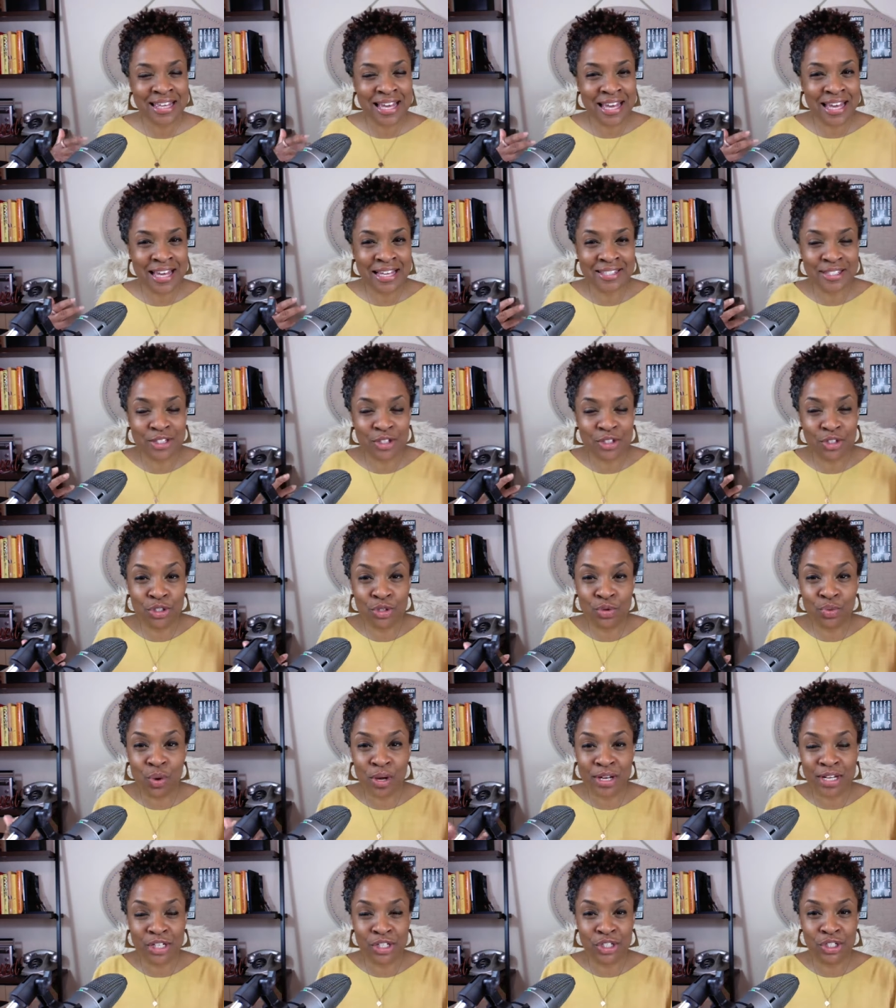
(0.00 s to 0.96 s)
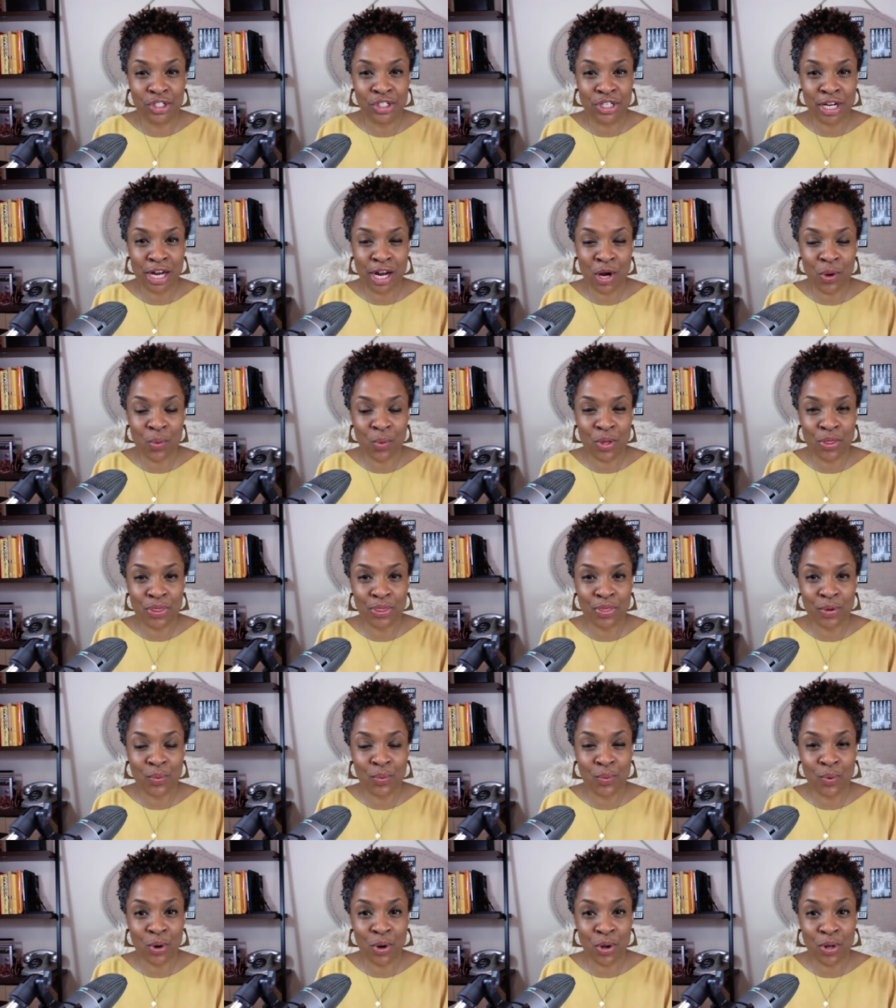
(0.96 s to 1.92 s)
things that you want to share with
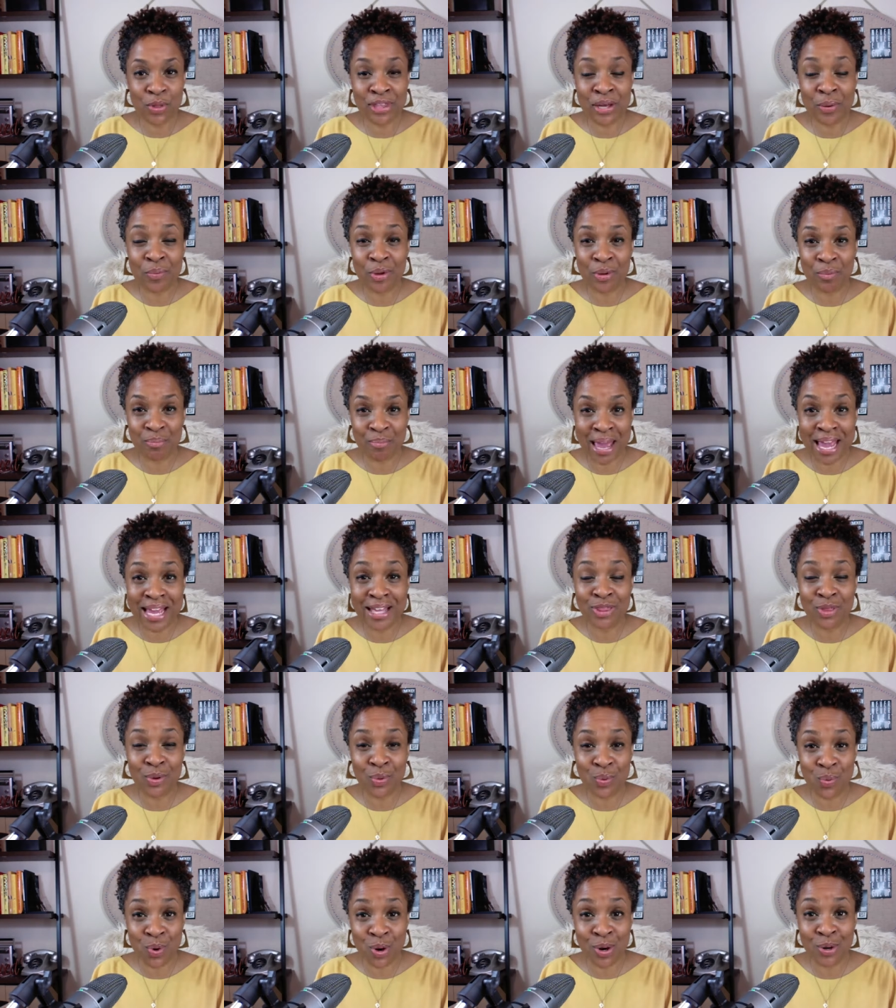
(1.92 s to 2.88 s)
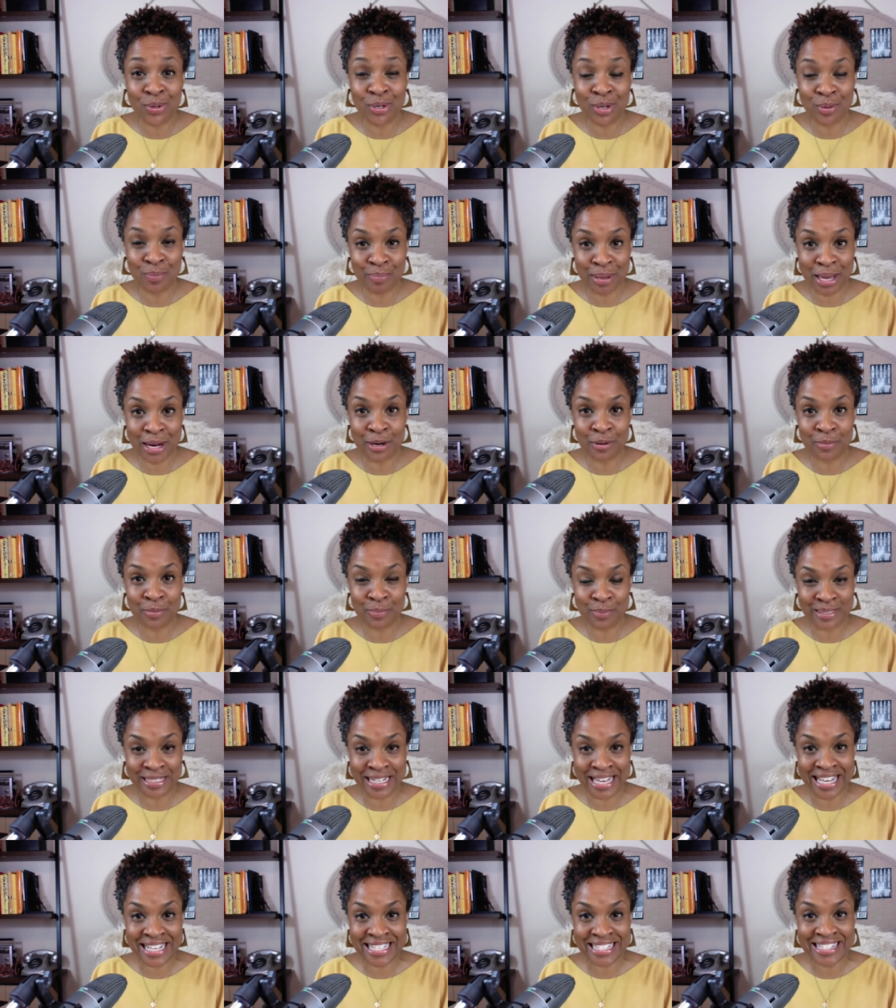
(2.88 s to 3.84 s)
the world that will make the world a better
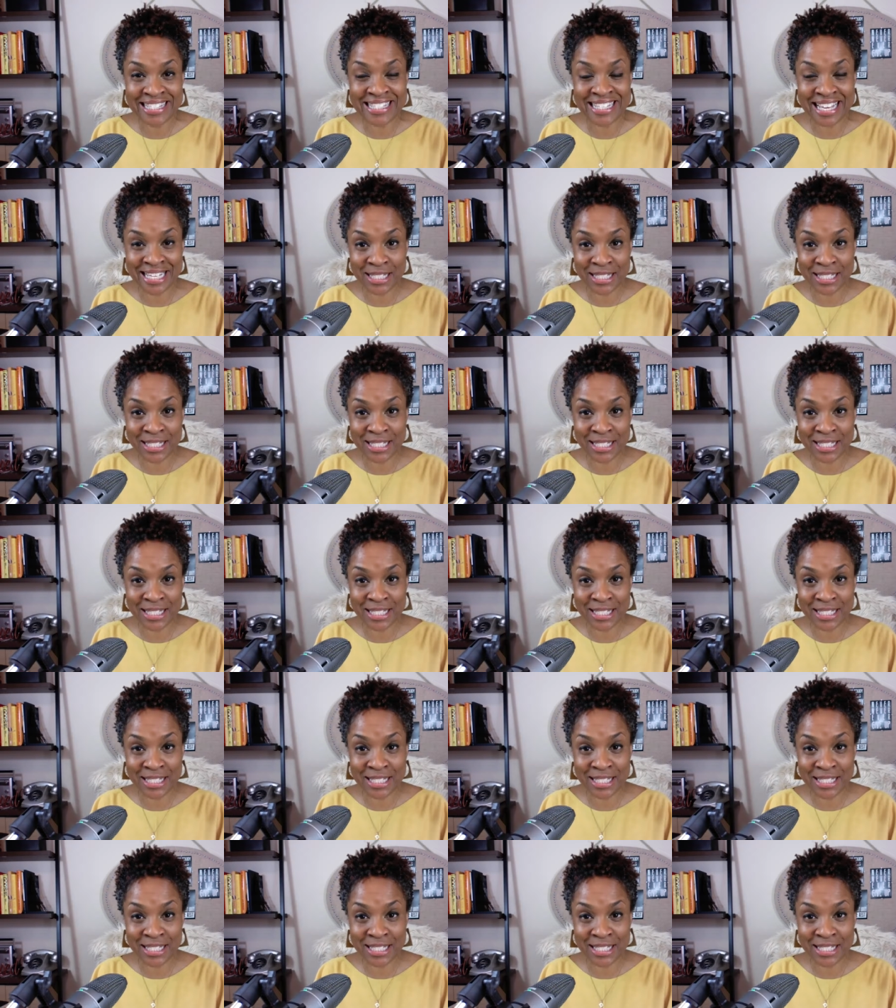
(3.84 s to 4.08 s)
place.